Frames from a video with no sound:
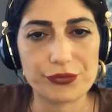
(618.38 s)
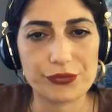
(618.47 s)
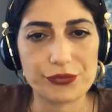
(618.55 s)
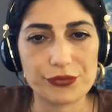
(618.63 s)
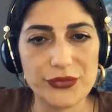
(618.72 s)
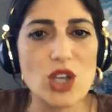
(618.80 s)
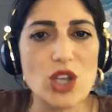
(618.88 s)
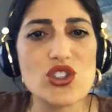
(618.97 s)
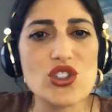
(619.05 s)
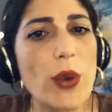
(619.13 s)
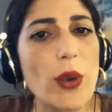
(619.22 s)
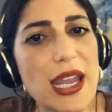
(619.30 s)
I feel
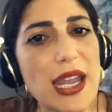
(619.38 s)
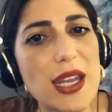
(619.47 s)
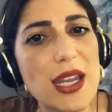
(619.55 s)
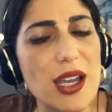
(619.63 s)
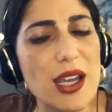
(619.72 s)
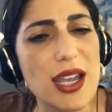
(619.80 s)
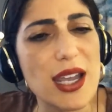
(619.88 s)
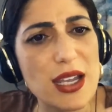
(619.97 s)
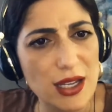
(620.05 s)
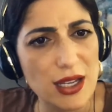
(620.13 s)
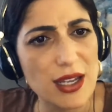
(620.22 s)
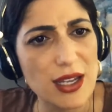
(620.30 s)
you. I totally
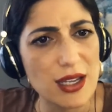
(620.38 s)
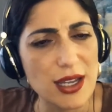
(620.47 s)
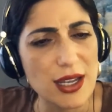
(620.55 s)
understand.